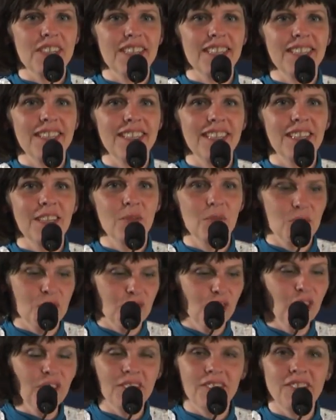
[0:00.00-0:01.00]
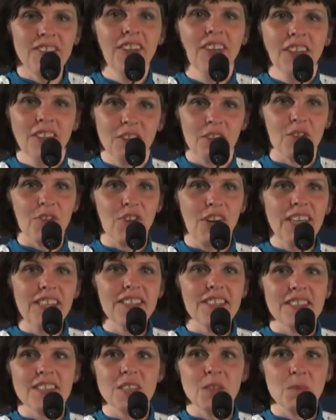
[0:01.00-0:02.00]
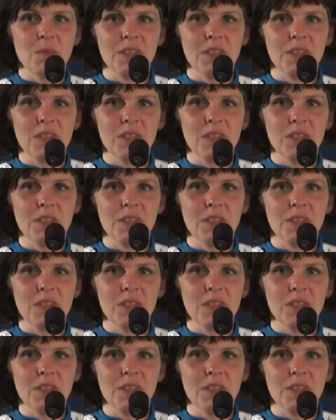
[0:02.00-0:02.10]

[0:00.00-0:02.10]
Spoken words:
like, it was not the crisis,